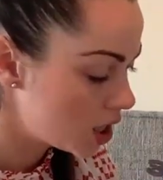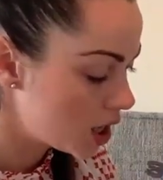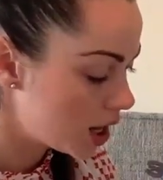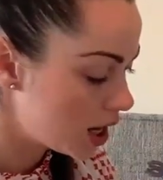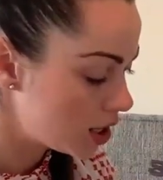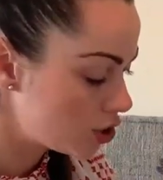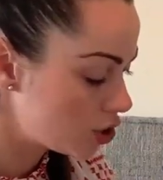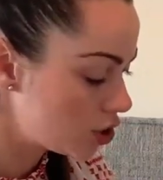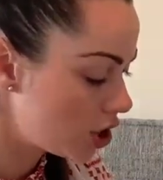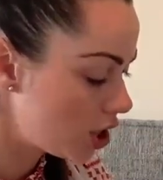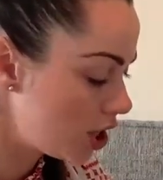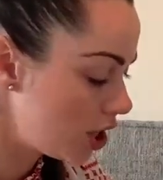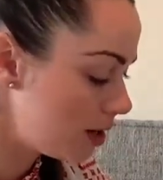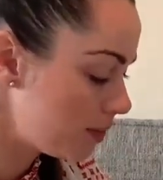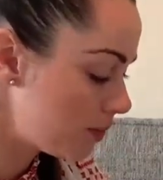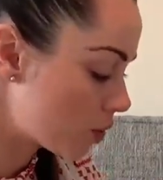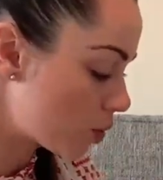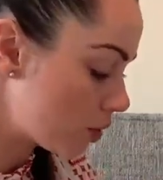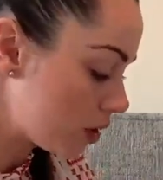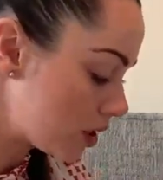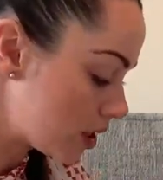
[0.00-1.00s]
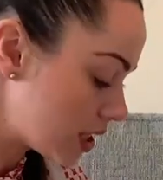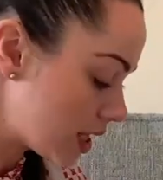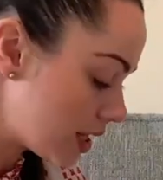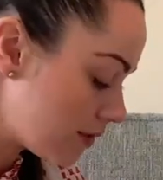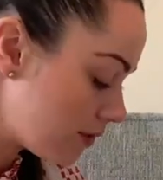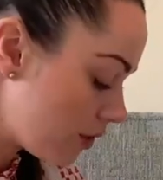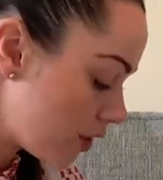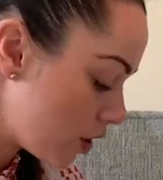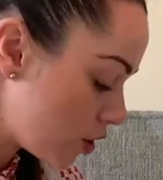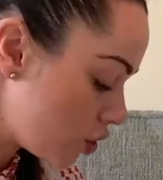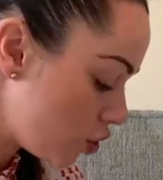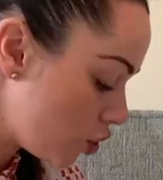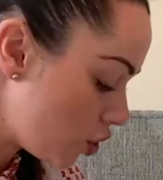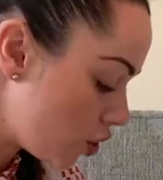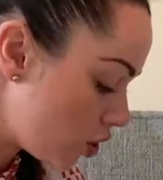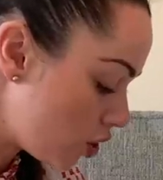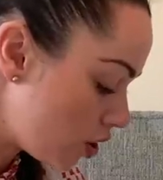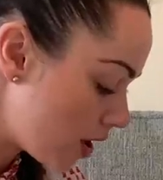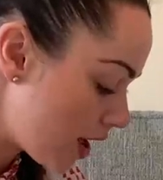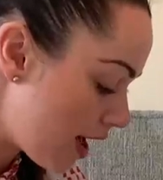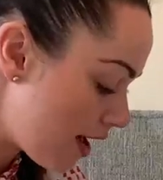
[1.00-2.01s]
Now I'm going to give you a
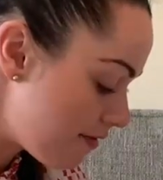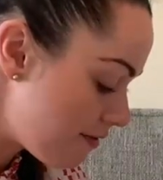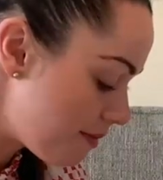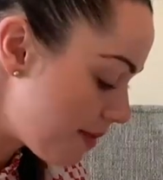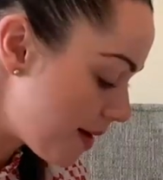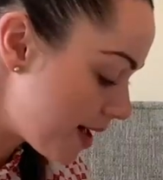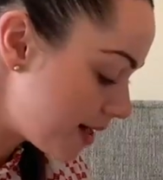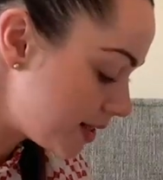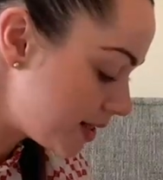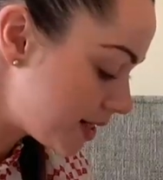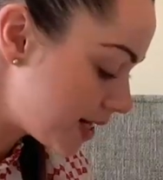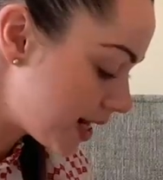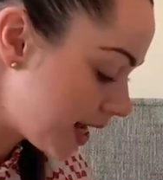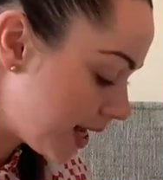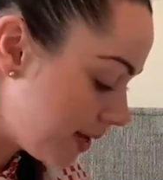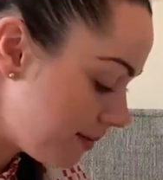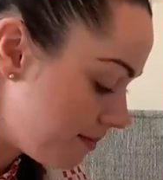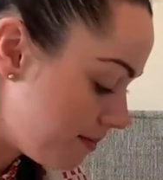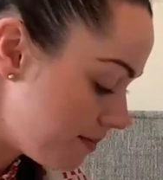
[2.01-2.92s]
new 2:30 time.